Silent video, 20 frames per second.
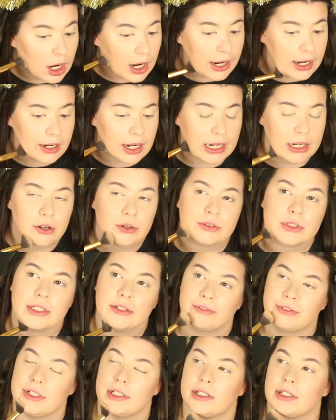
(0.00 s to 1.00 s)
I only
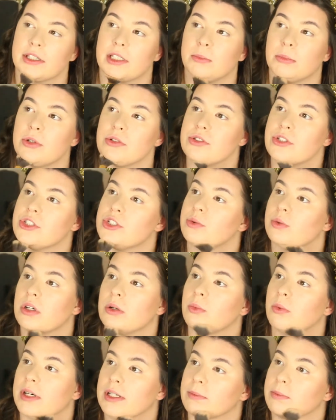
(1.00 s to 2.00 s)
feel in the mood to do
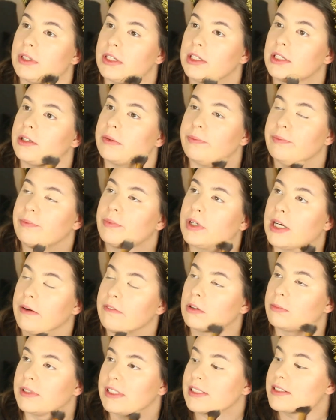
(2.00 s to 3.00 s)
it when the
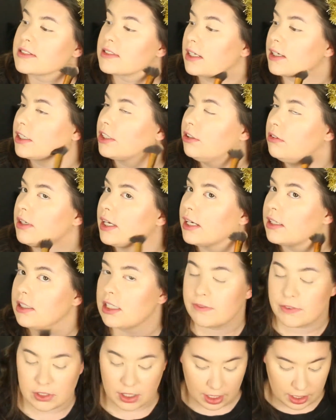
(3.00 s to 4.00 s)
government is like, you can't
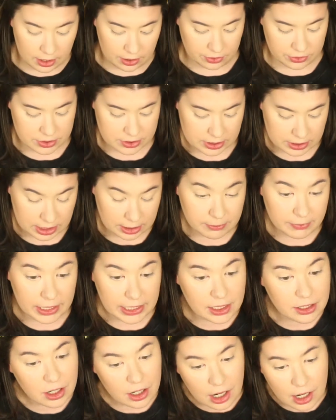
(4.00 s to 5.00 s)
leave your house. And I'm
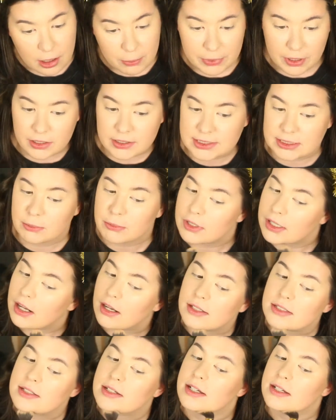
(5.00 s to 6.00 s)
like, I'll build someone
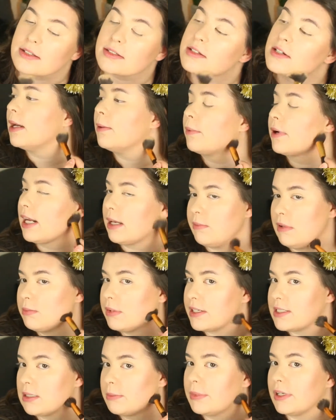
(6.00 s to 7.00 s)
else's. And what I mean
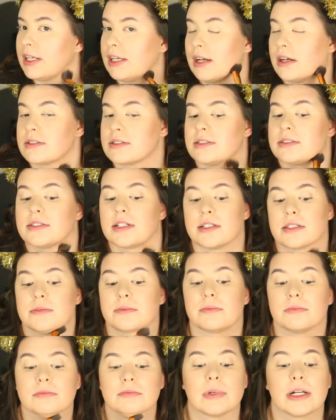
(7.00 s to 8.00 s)
by somebody else's is
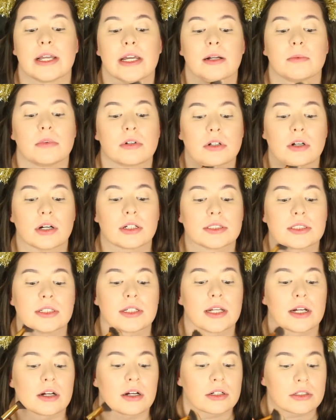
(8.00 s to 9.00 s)
my Animal Crossing
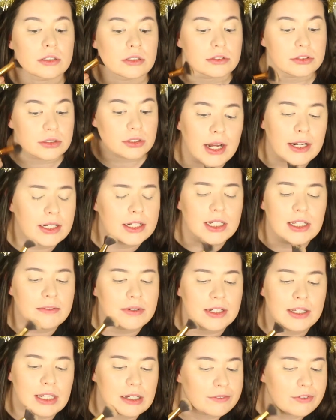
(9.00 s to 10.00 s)
characters. I didn't
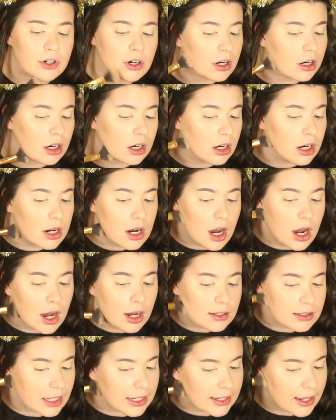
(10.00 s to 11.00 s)
even give her
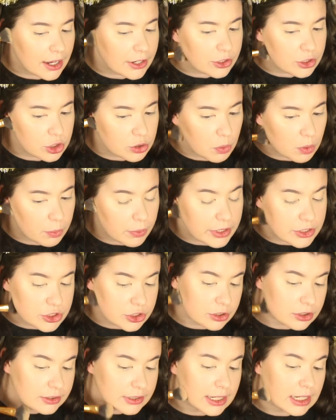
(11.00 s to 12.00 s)
a new
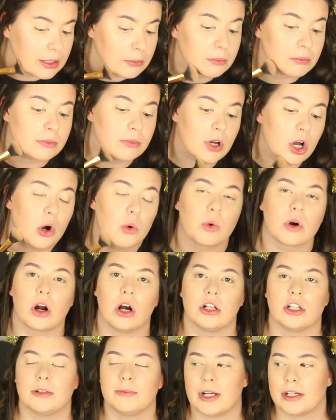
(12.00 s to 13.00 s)
original name, where
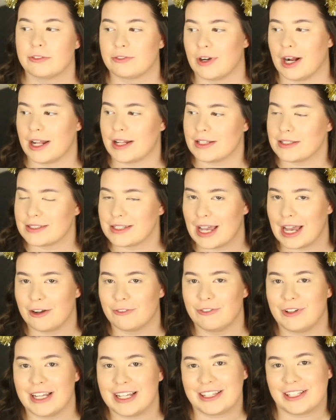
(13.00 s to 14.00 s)
all of my friends
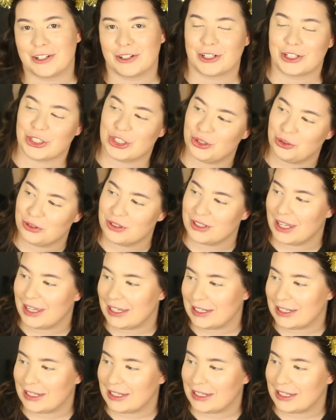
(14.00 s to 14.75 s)
have their cute,